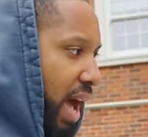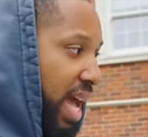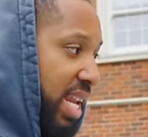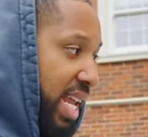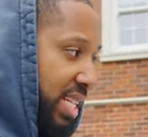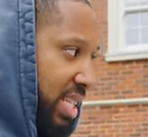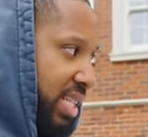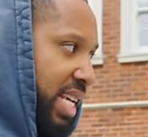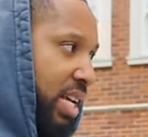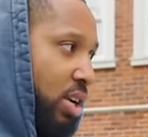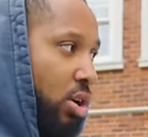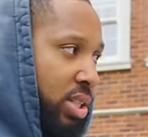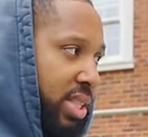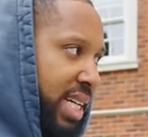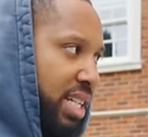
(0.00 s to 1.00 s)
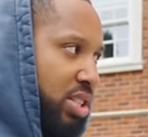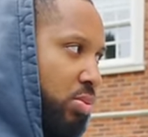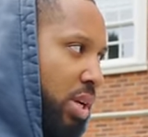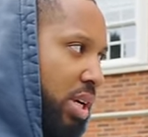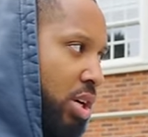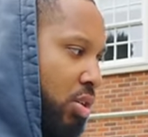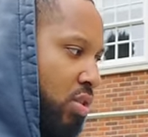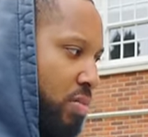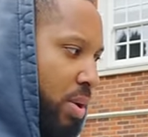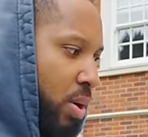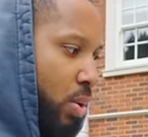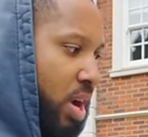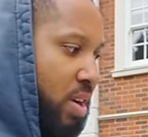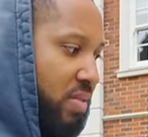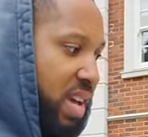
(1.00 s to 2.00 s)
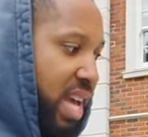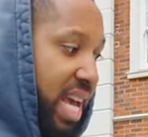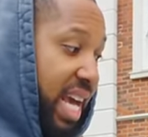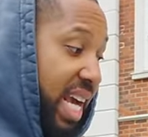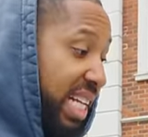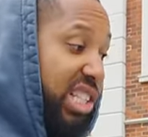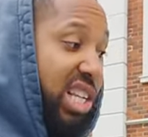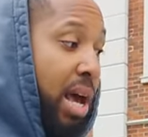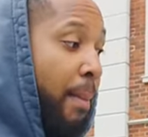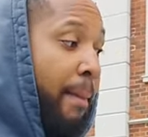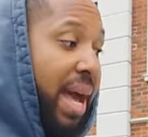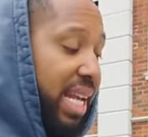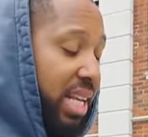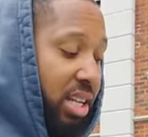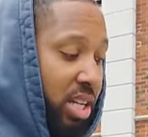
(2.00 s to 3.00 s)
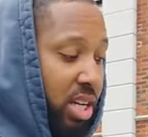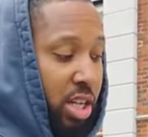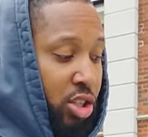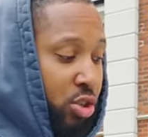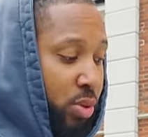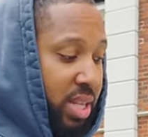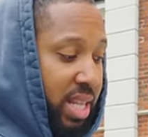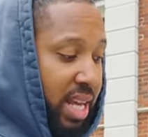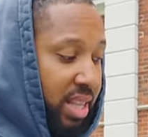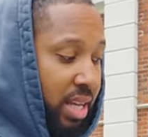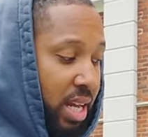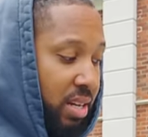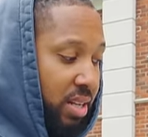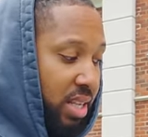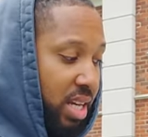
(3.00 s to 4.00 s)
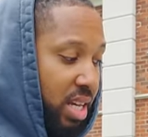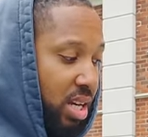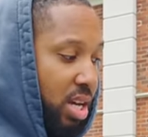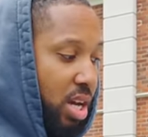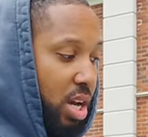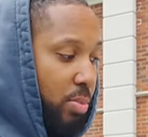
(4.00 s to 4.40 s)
I like to take it on dates when I go with my wife it's immaculate at doing that kind of thing,